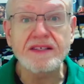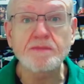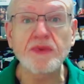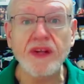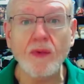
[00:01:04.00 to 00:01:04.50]

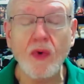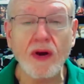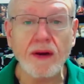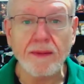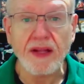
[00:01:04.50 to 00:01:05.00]
pretty
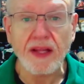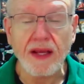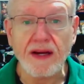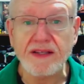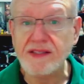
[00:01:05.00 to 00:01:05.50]
warm in
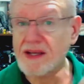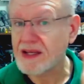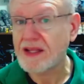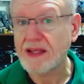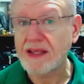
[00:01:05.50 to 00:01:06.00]
here, so I
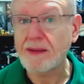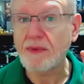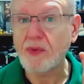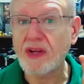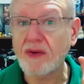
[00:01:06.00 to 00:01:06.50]
need to keep a
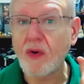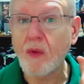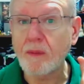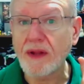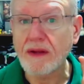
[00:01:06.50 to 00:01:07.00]
window
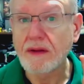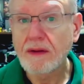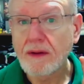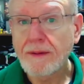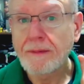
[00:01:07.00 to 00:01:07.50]
open.
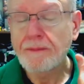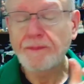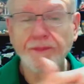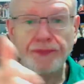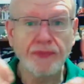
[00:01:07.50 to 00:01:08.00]

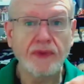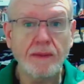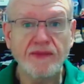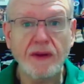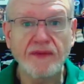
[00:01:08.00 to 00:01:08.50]

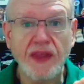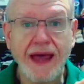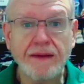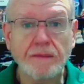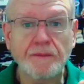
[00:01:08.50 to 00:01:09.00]
Thumbs up for
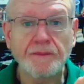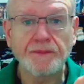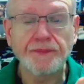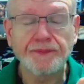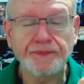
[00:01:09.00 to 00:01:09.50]
that.
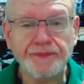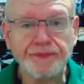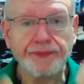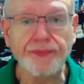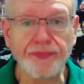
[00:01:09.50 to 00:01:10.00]

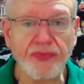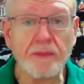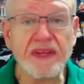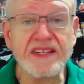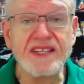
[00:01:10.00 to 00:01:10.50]

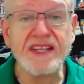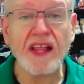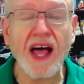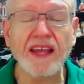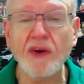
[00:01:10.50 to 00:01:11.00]
But
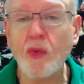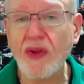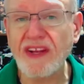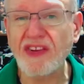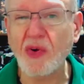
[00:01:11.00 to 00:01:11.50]
still, I don't
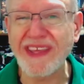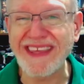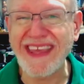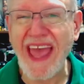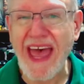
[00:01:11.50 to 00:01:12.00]
want to do it
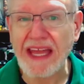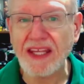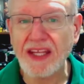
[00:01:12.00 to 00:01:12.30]
yet,